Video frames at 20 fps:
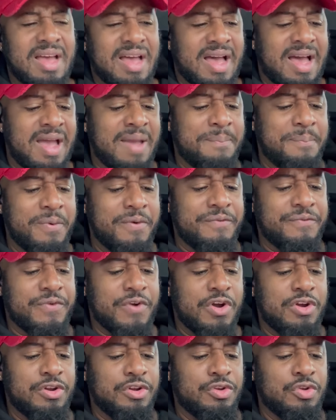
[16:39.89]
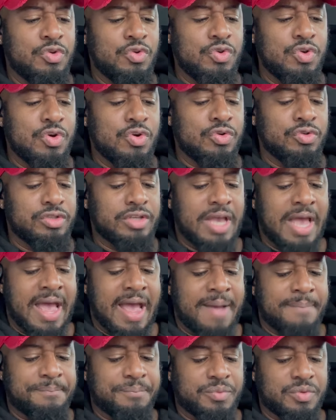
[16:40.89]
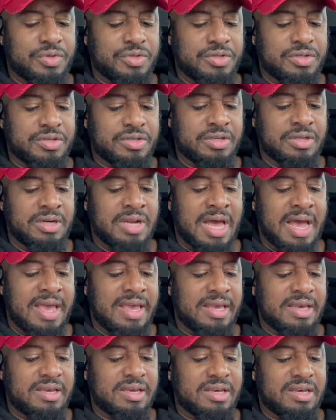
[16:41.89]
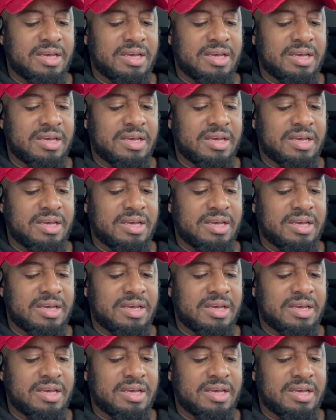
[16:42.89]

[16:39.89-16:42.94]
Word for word: I prefer to do those apps like,